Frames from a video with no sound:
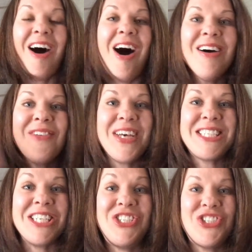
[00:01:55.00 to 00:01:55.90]
All of
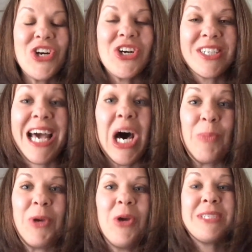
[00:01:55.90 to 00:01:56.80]
this is sure to
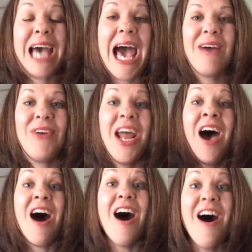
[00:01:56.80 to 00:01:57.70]
help you to have an
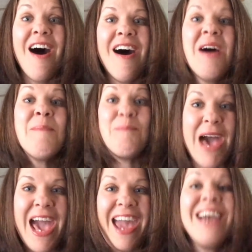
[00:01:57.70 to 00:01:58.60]

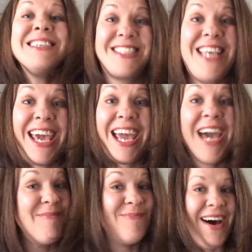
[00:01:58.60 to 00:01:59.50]

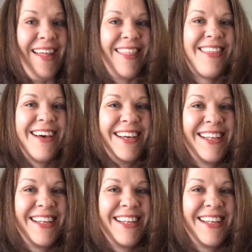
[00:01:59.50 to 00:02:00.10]
amazing month.